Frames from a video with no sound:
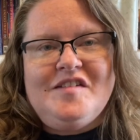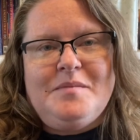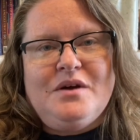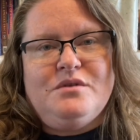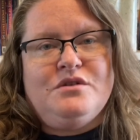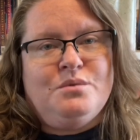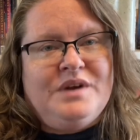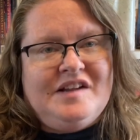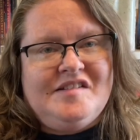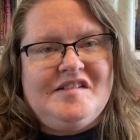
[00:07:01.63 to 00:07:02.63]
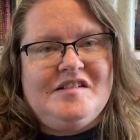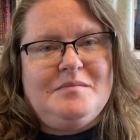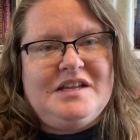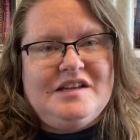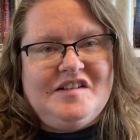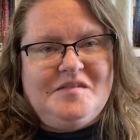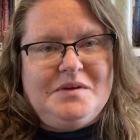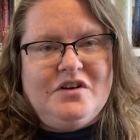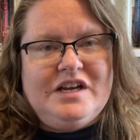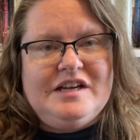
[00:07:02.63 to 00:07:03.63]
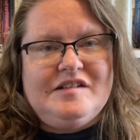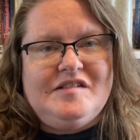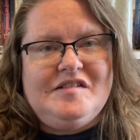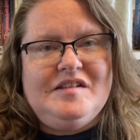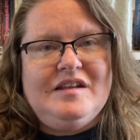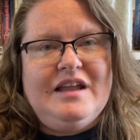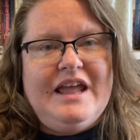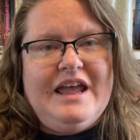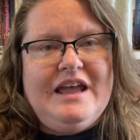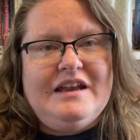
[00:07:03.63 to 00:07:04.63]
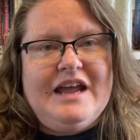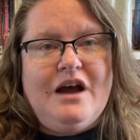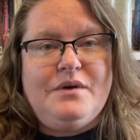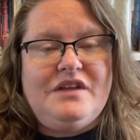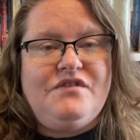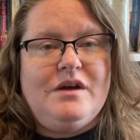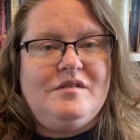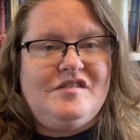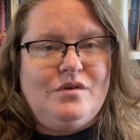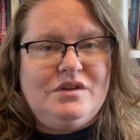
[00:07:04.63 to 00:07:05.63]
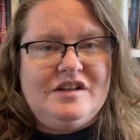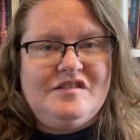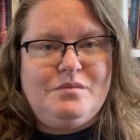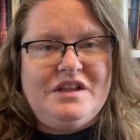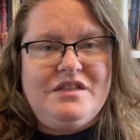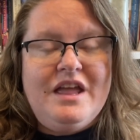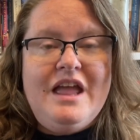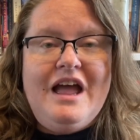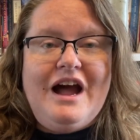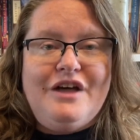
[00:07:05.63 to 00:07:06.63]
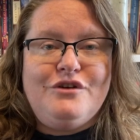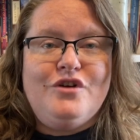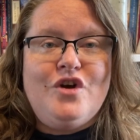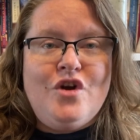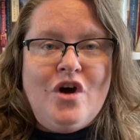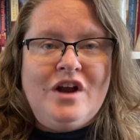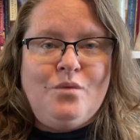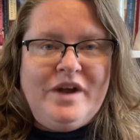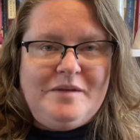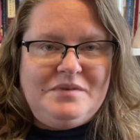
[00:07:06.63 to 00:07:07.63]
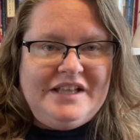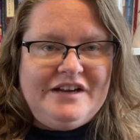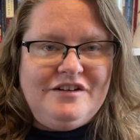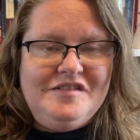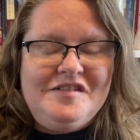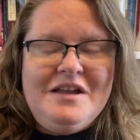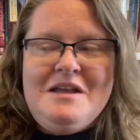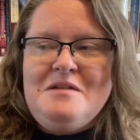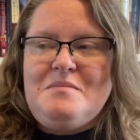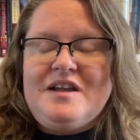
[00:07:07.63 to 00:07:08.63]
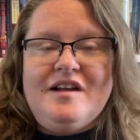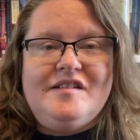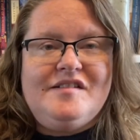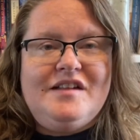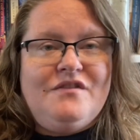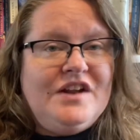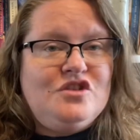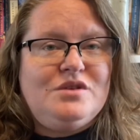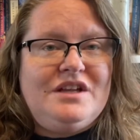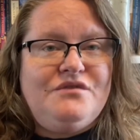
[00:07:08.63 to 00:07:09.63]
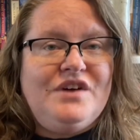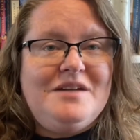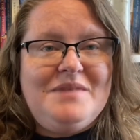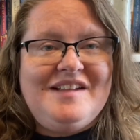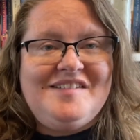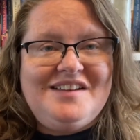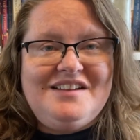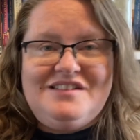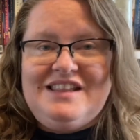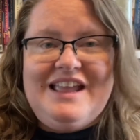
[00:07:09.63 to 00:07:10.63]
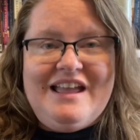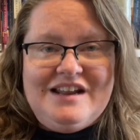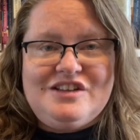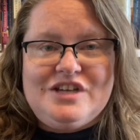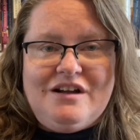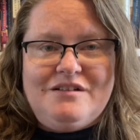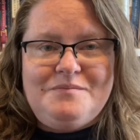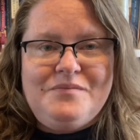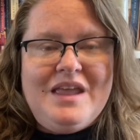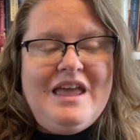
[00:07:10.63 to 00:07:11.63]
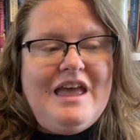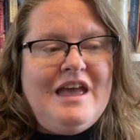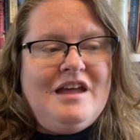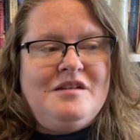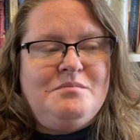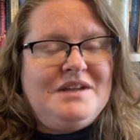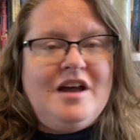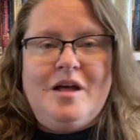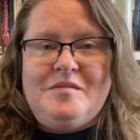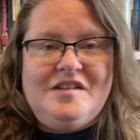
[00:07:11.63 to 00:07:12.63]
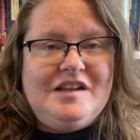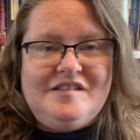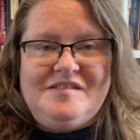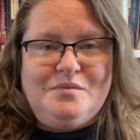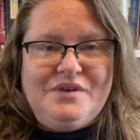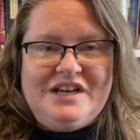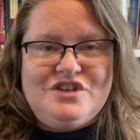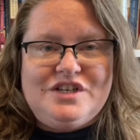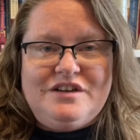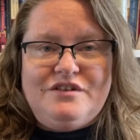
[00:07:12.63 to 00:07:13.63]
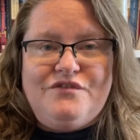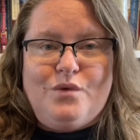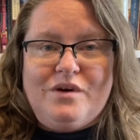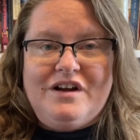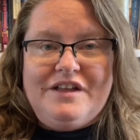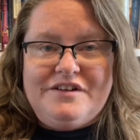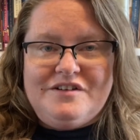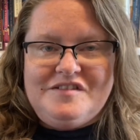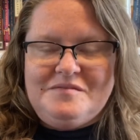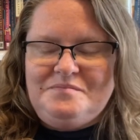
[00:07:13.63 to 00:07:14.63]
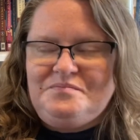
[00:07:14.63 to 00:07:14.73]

about the racism he experienced and how he found solace with other non white players because eventually Fred makes it into the NHL and becomes an inspiration for others.